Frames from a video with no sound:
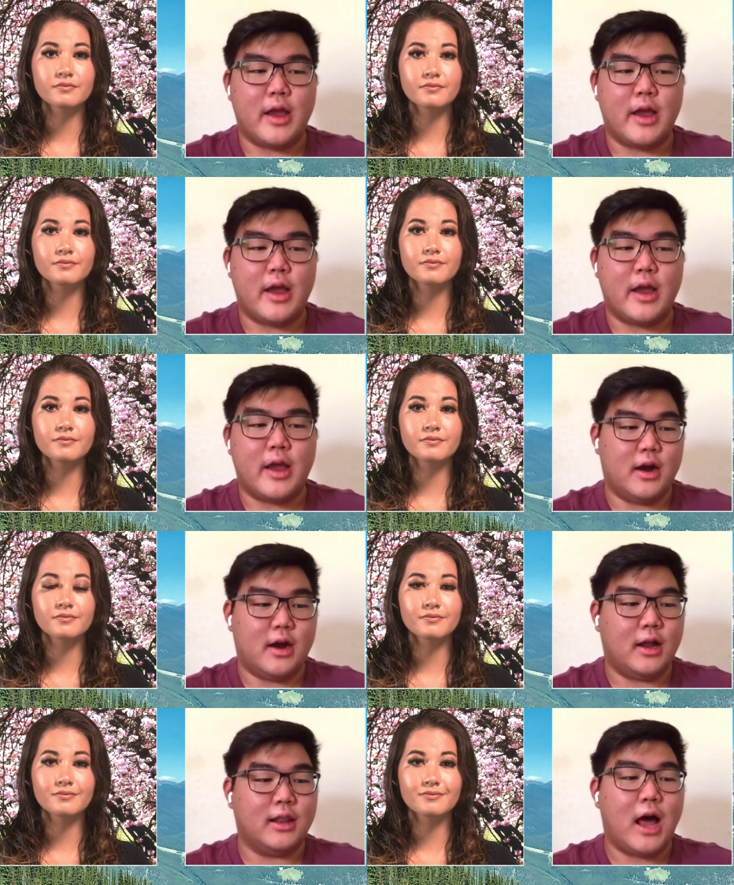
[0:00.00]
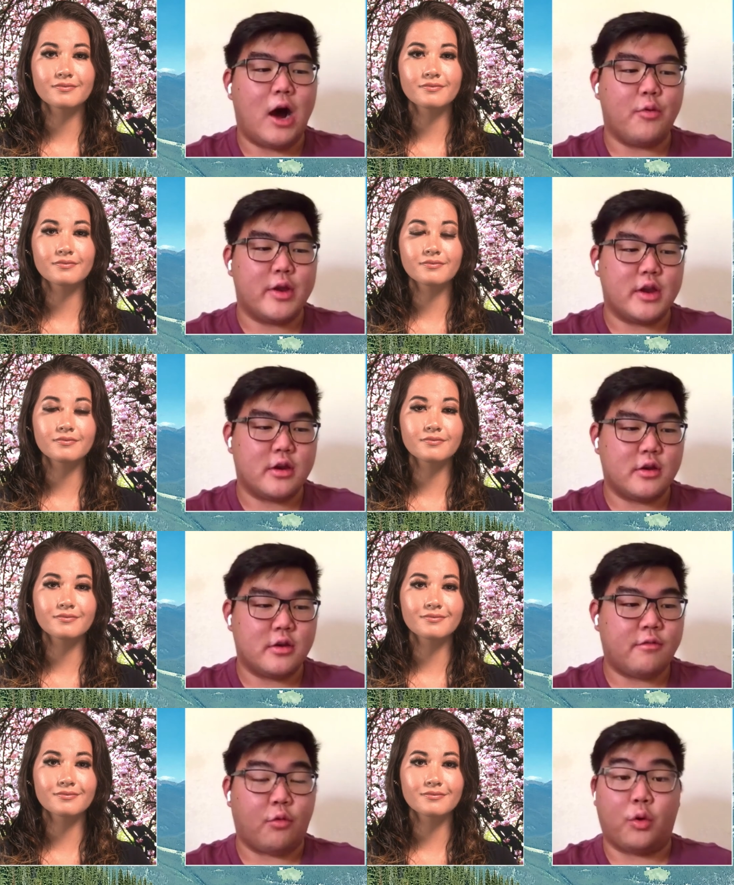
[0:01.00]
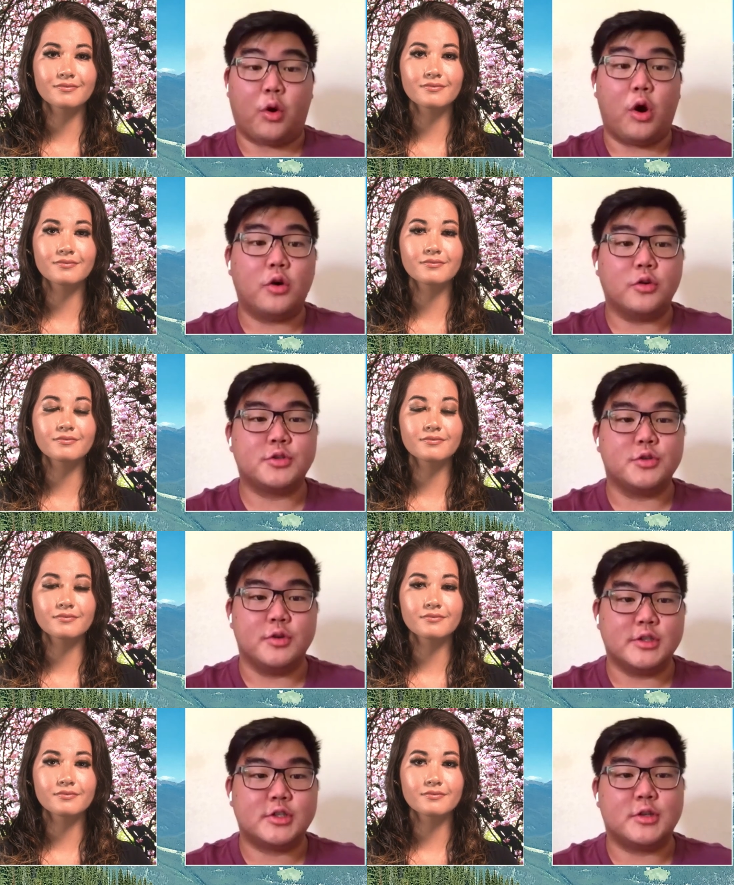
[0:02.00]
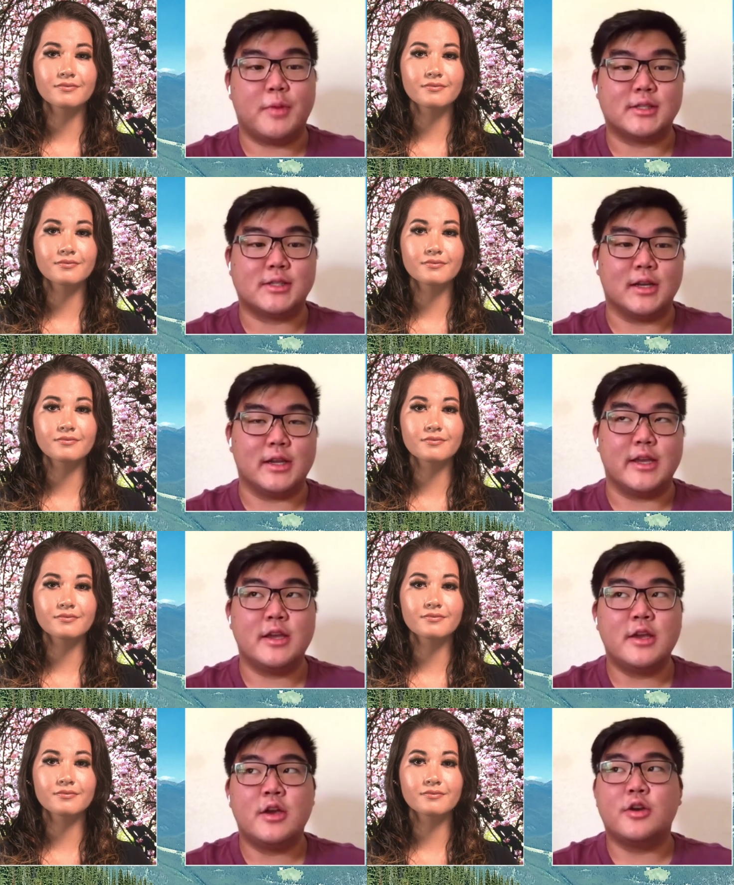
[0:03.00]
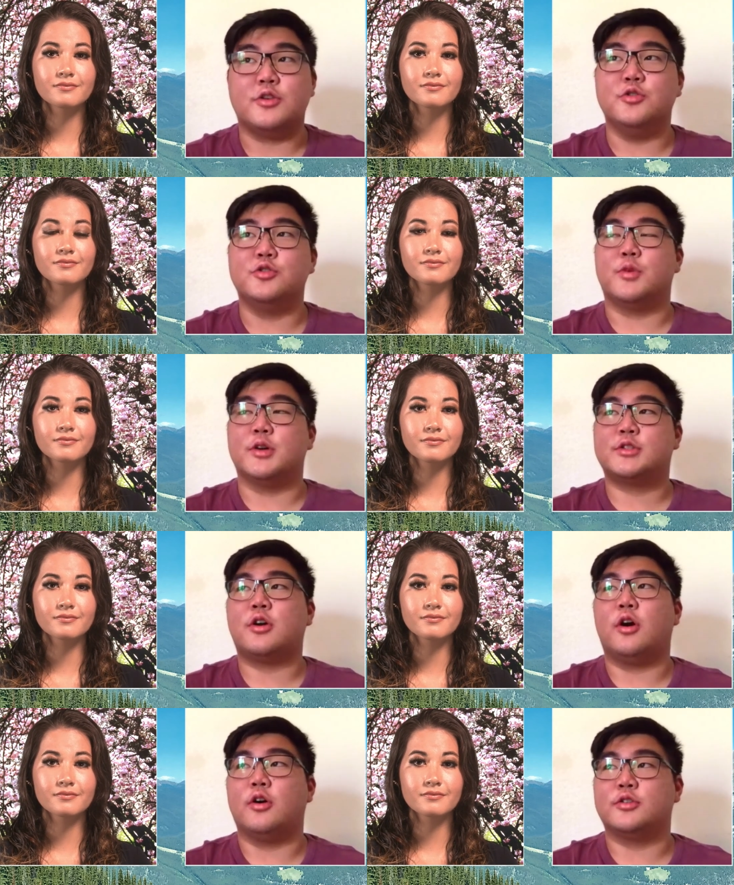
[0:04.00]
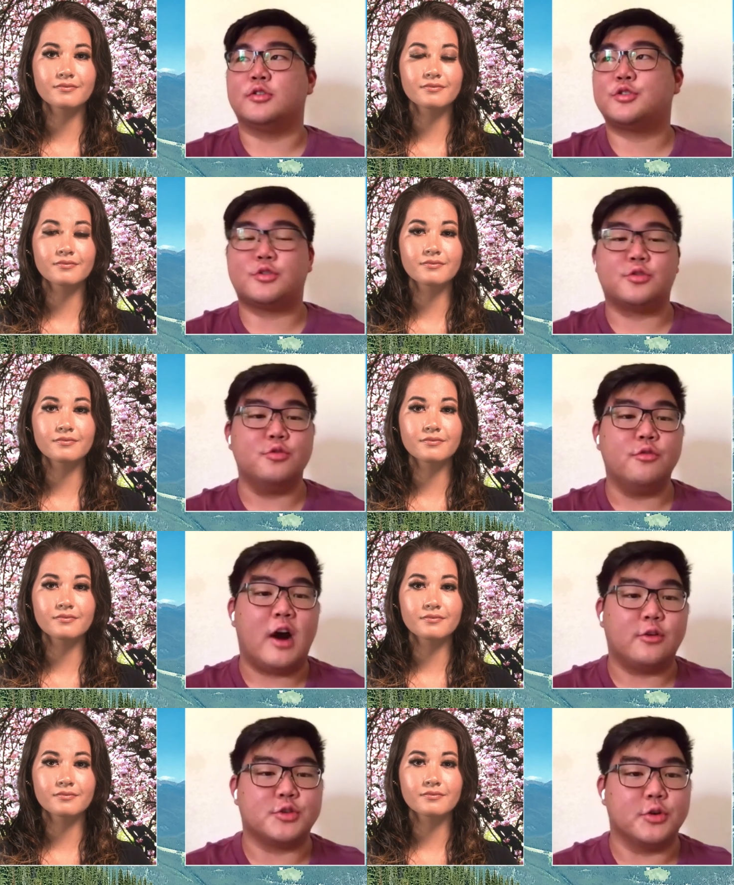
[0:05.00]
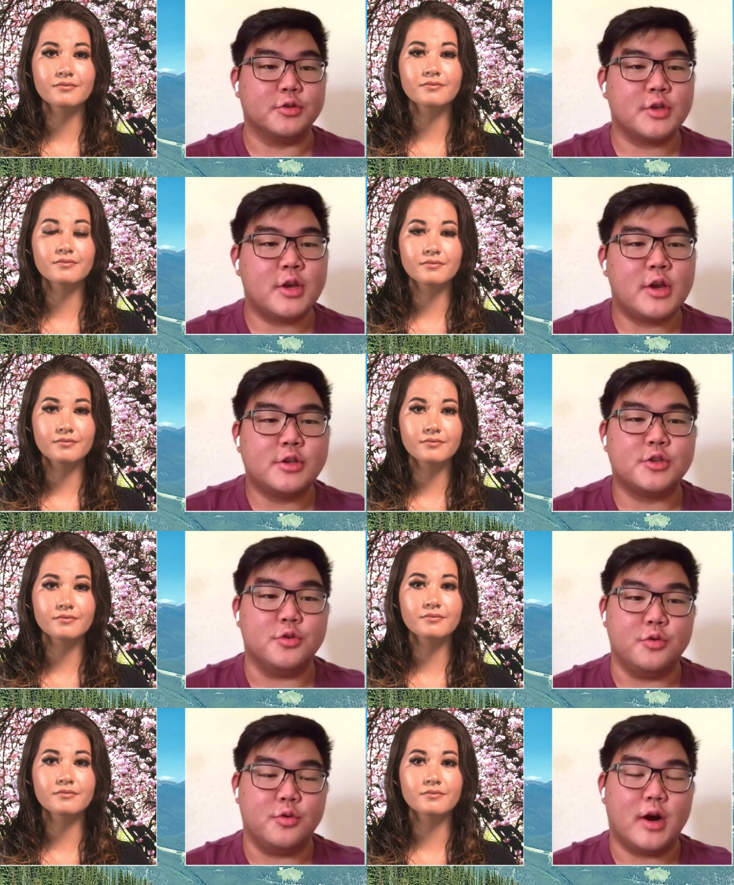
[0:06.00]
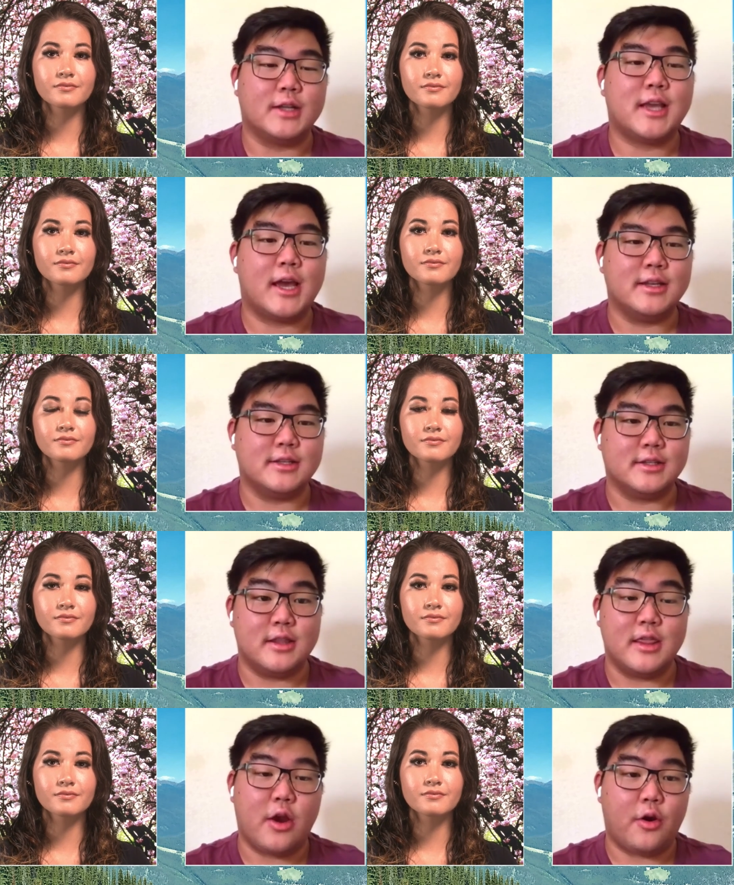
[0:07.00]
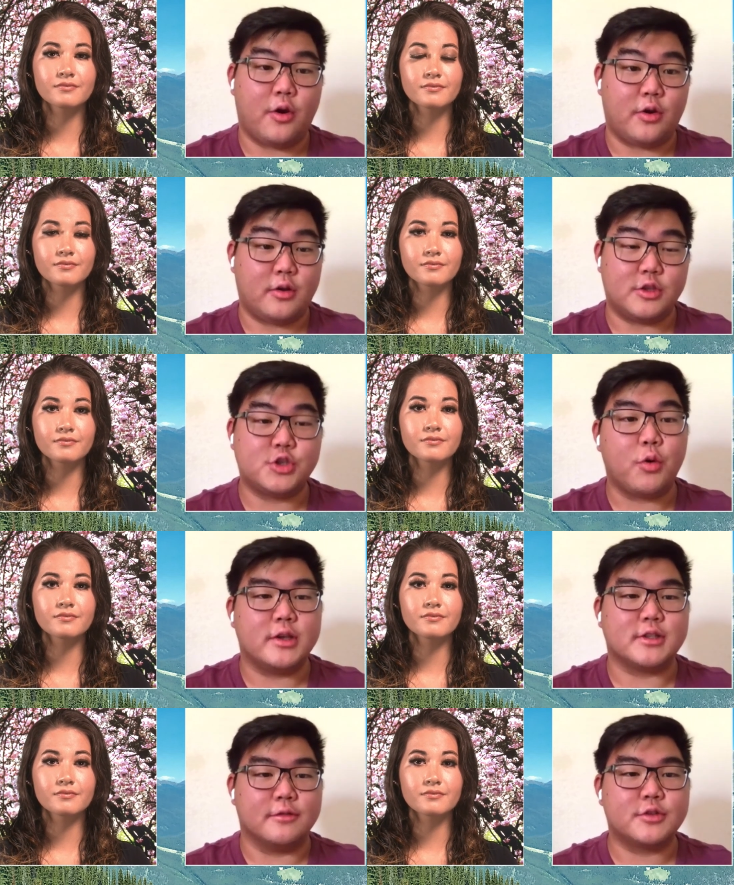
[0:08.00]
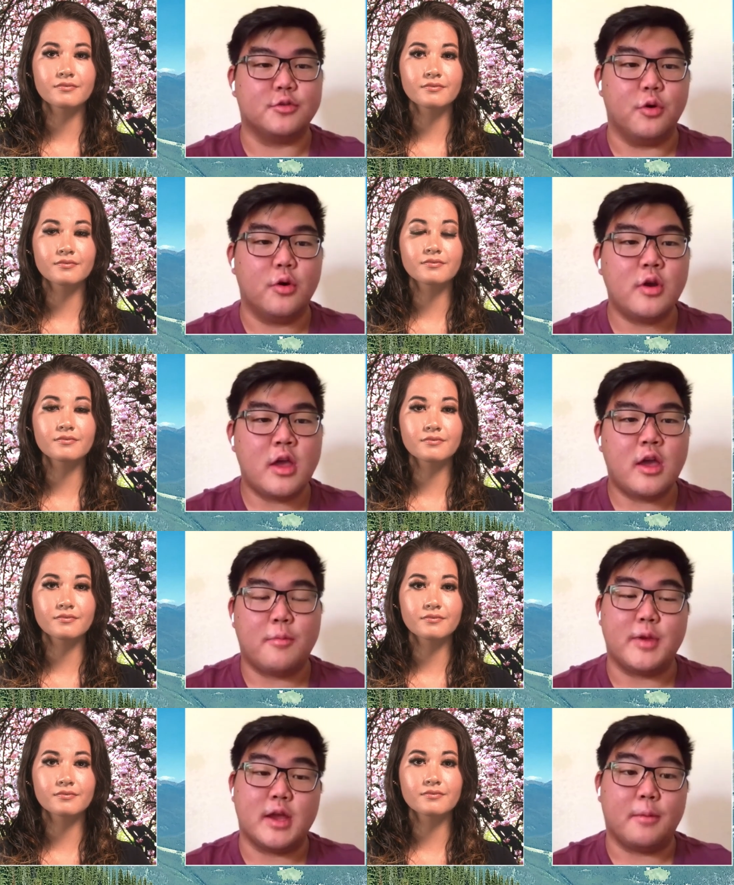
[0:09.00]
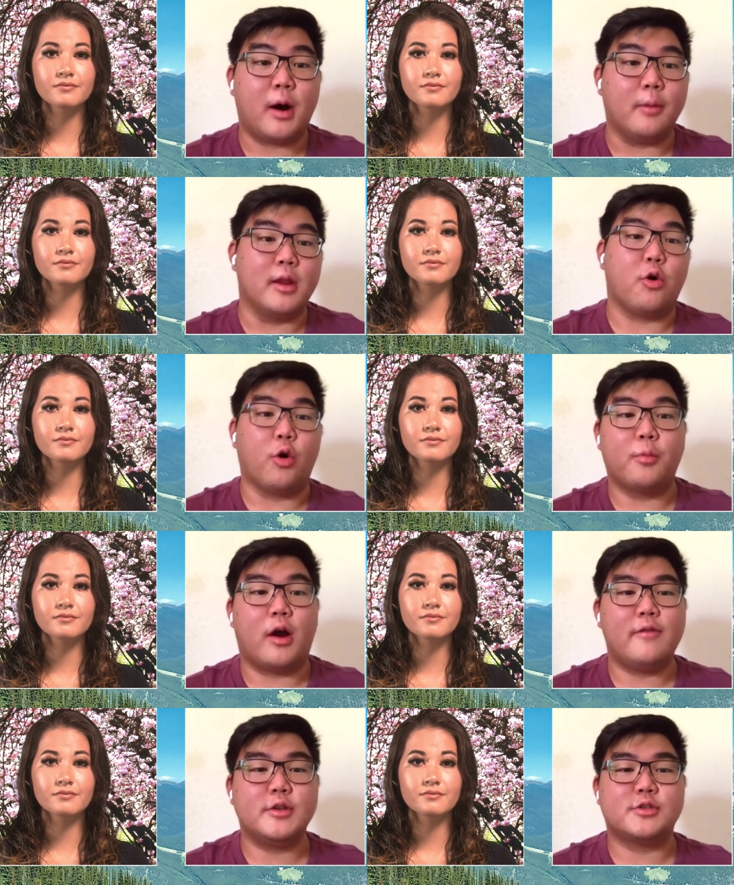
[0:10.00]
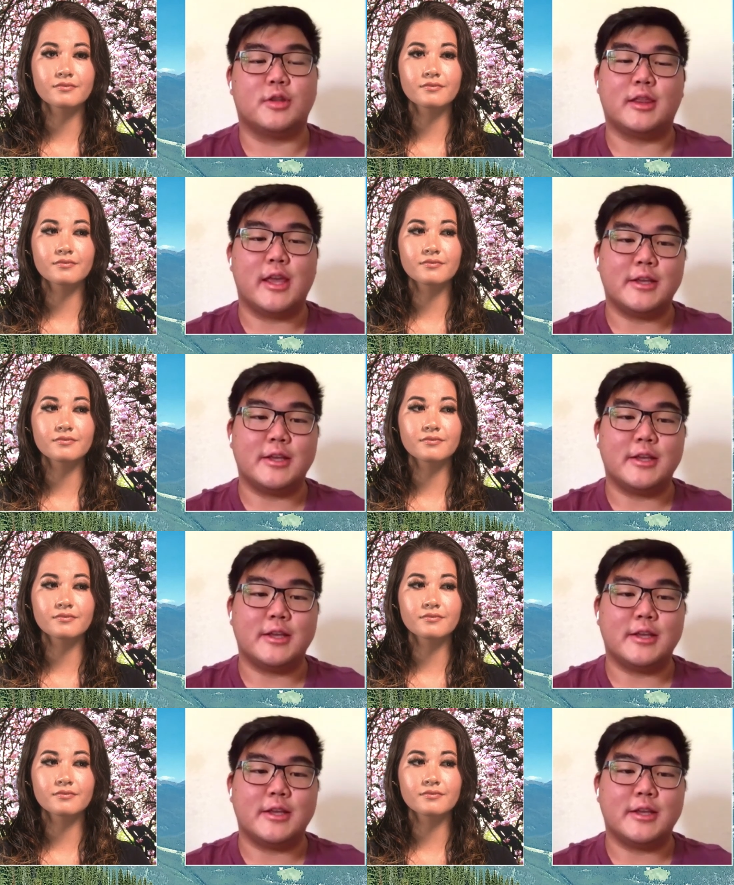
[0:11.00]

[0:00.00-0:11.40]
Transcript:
Speaker 1: by uh, allowing for all students to basically use what's called school vouchers to attend their choice of school, be it public or private, so that